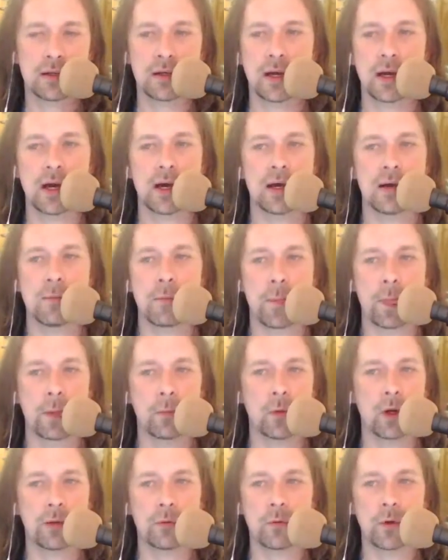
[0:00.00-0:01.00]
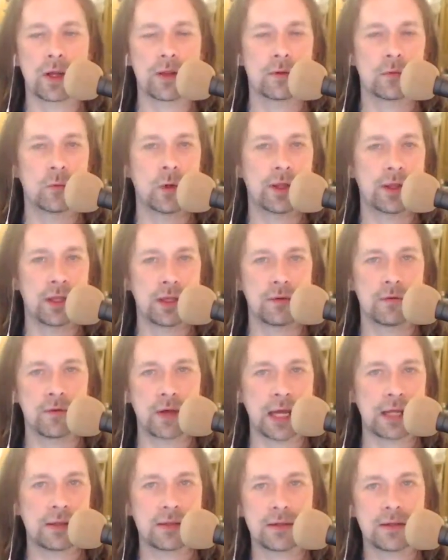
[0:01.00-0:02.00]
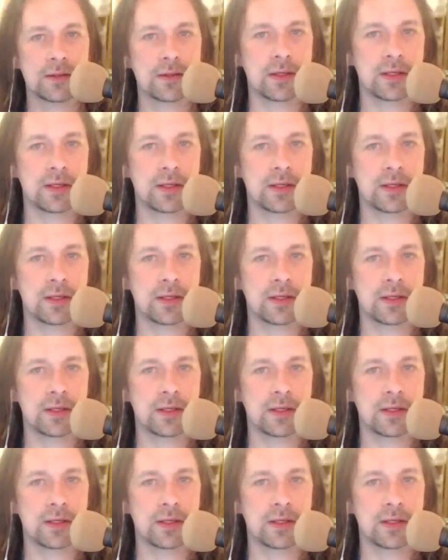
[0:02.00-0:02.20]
um whether with the event